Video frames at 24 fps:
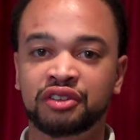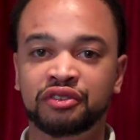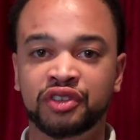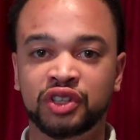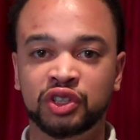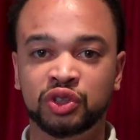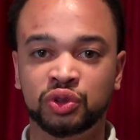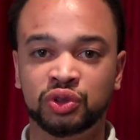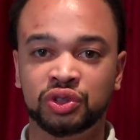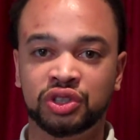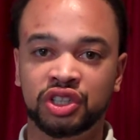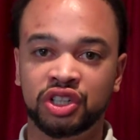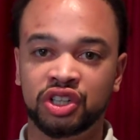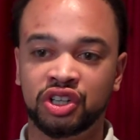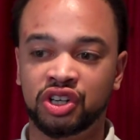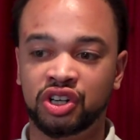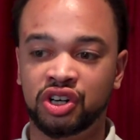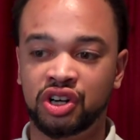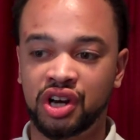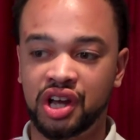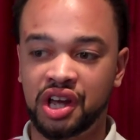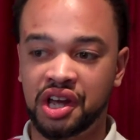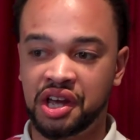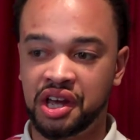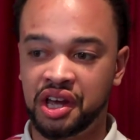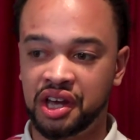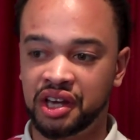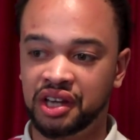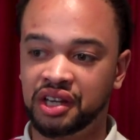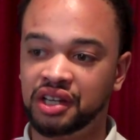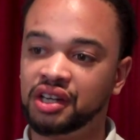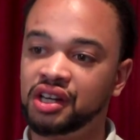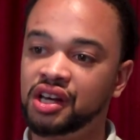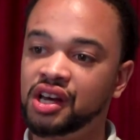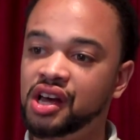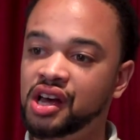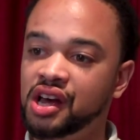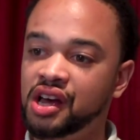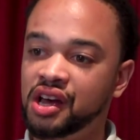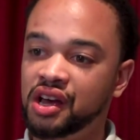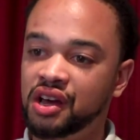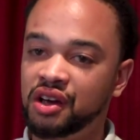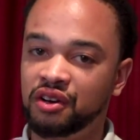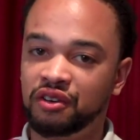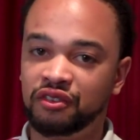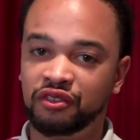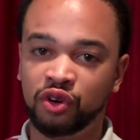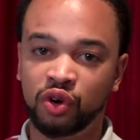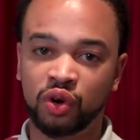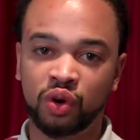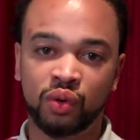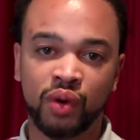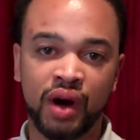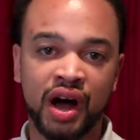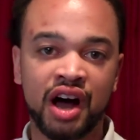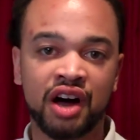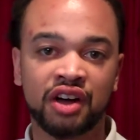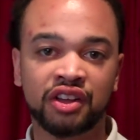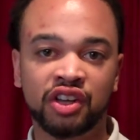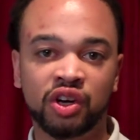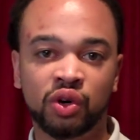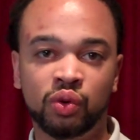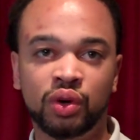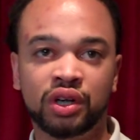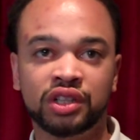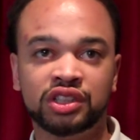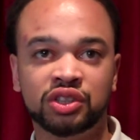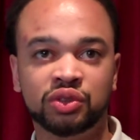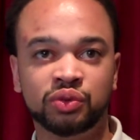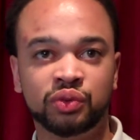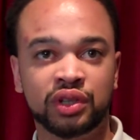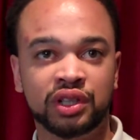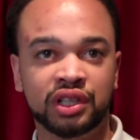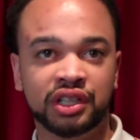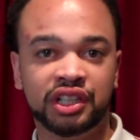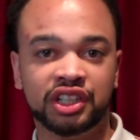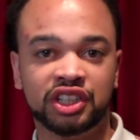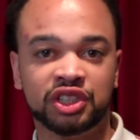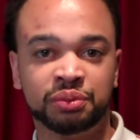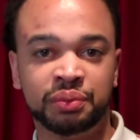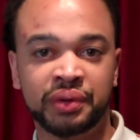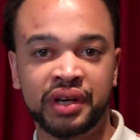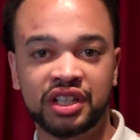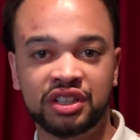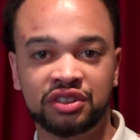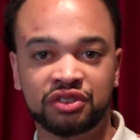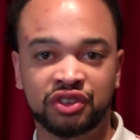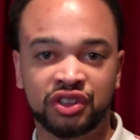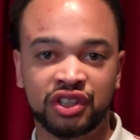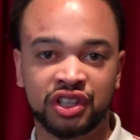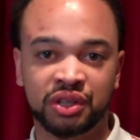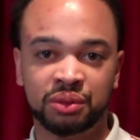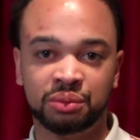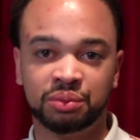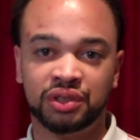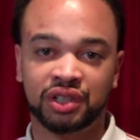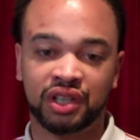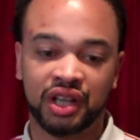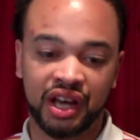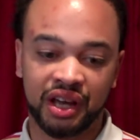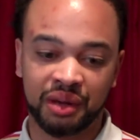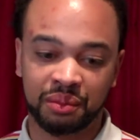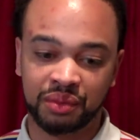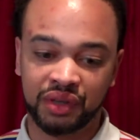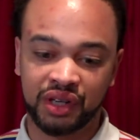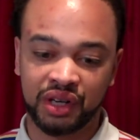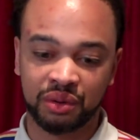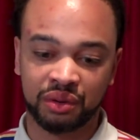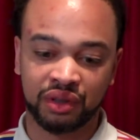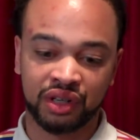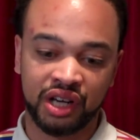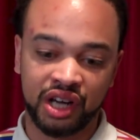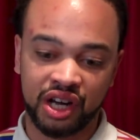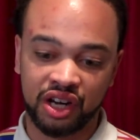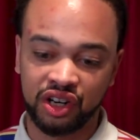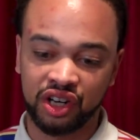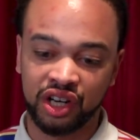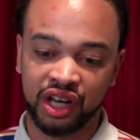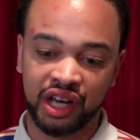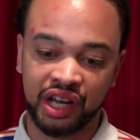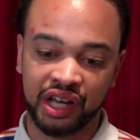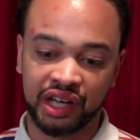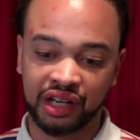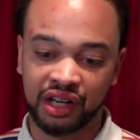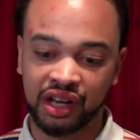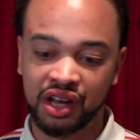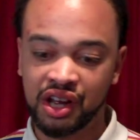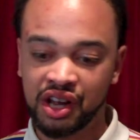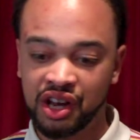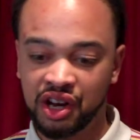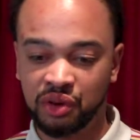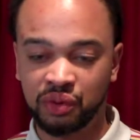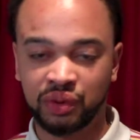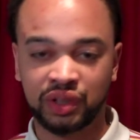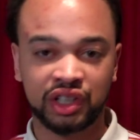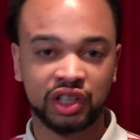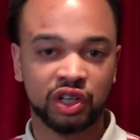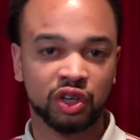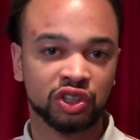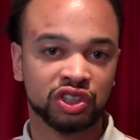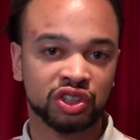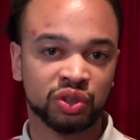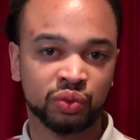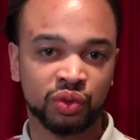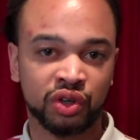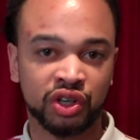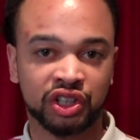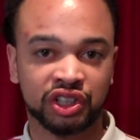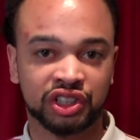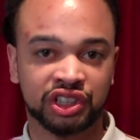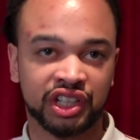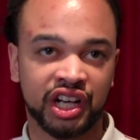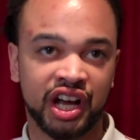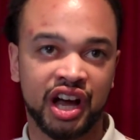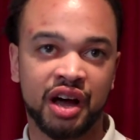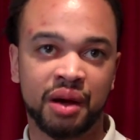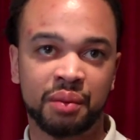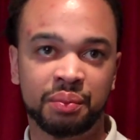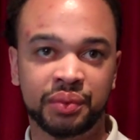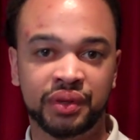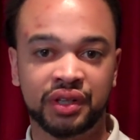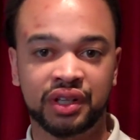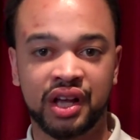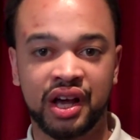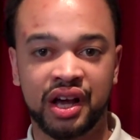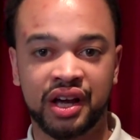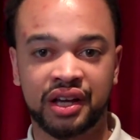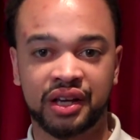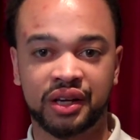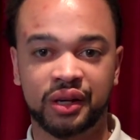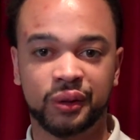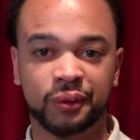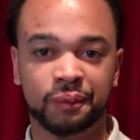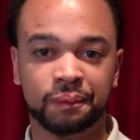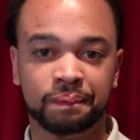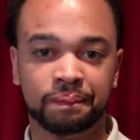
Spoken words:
individuals here, and for a while there wasn't really a space for them to like be able to congregate and really go somewhere and shop and like